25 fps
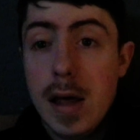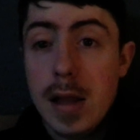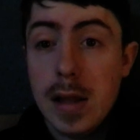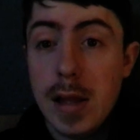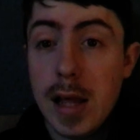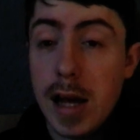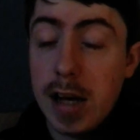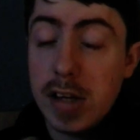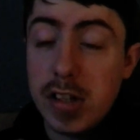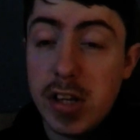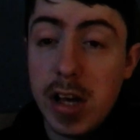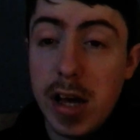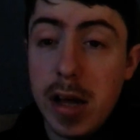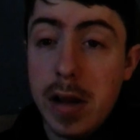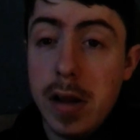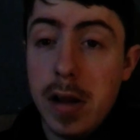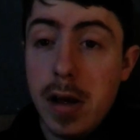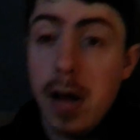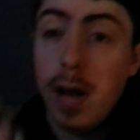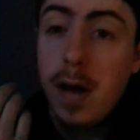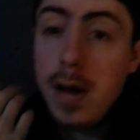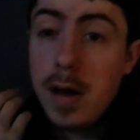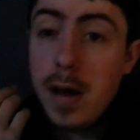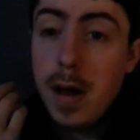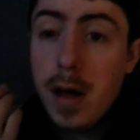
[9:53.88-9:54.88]
like I said,
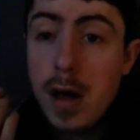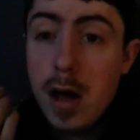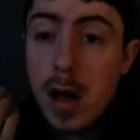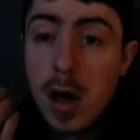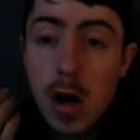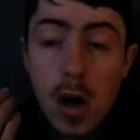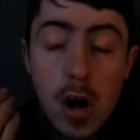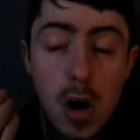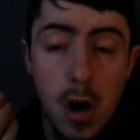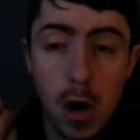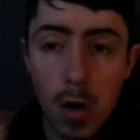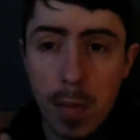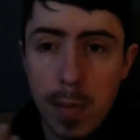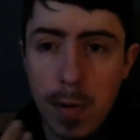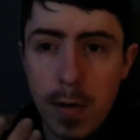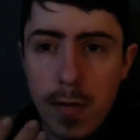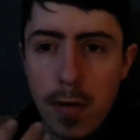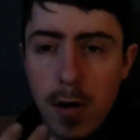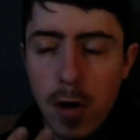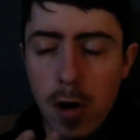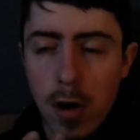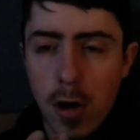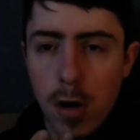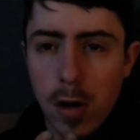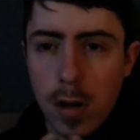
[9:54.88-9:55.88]
hope you've
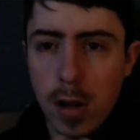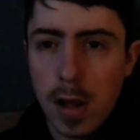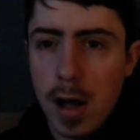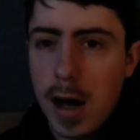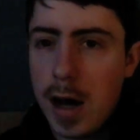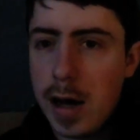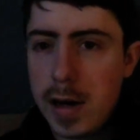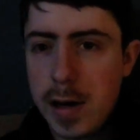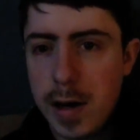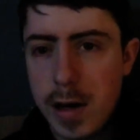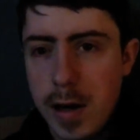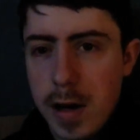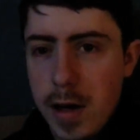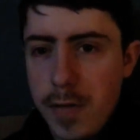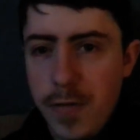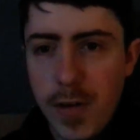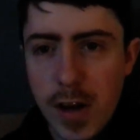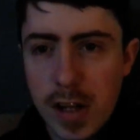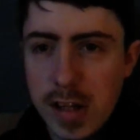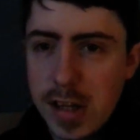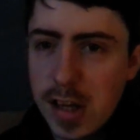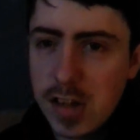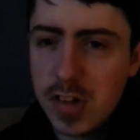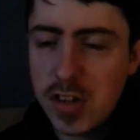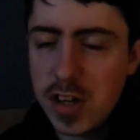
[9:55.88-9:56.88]
all had a
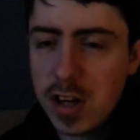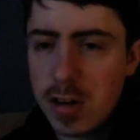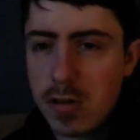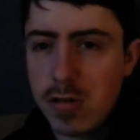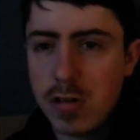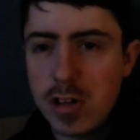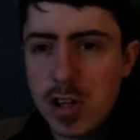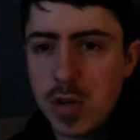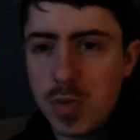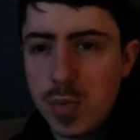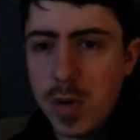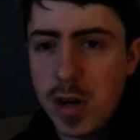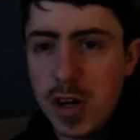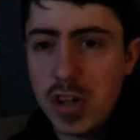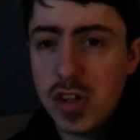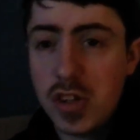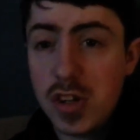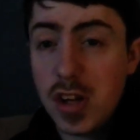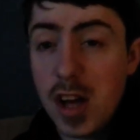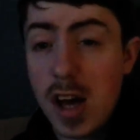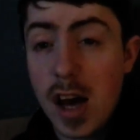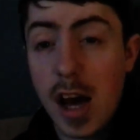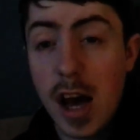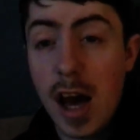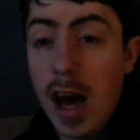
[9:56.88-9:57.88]
fantastic Christmas.
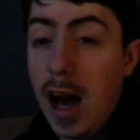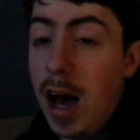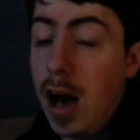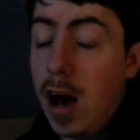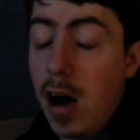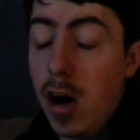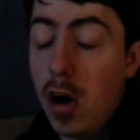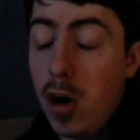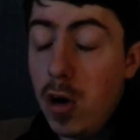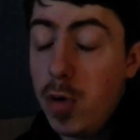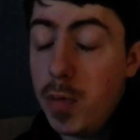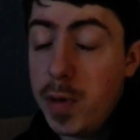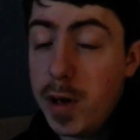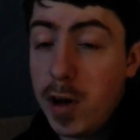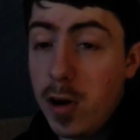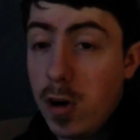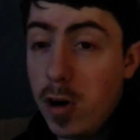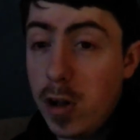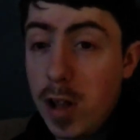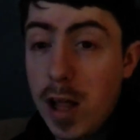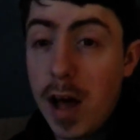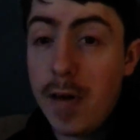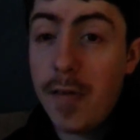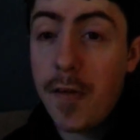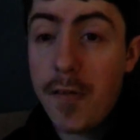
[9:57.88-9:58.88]
Hope you
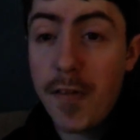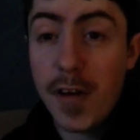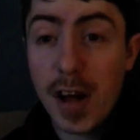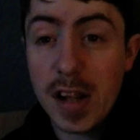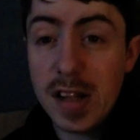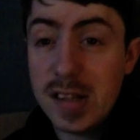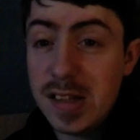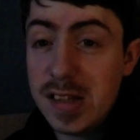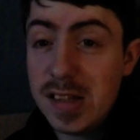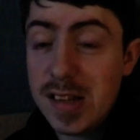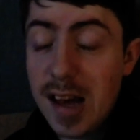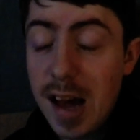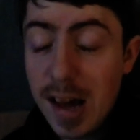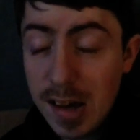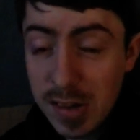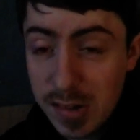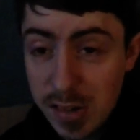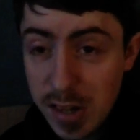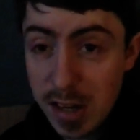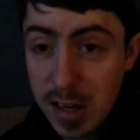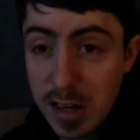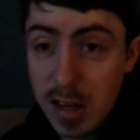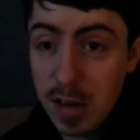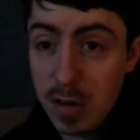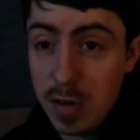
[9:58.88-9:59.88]
all have a
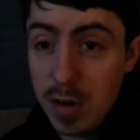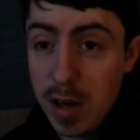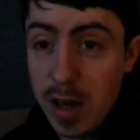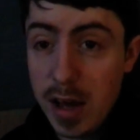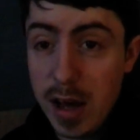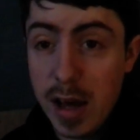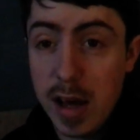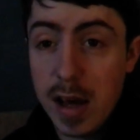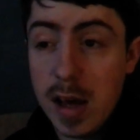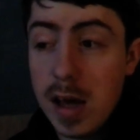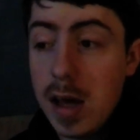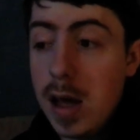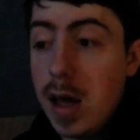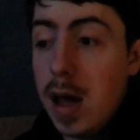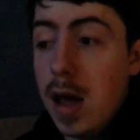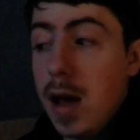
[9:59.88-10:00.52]
fantastic New Year.